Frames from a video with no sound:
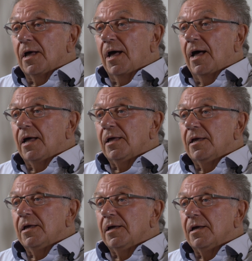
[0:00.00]

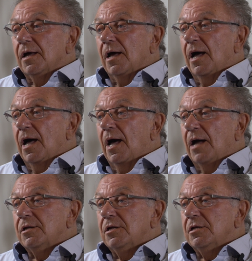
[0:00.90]
I
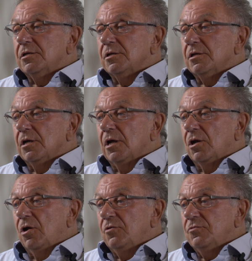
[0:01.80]
did a
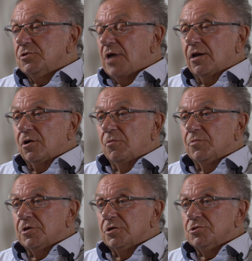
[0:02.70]
lot of talent
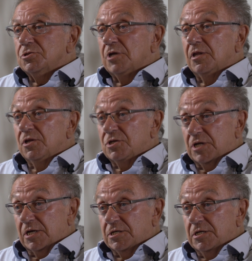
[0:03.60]
competitions in the
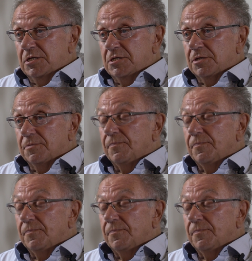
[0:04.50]
60s,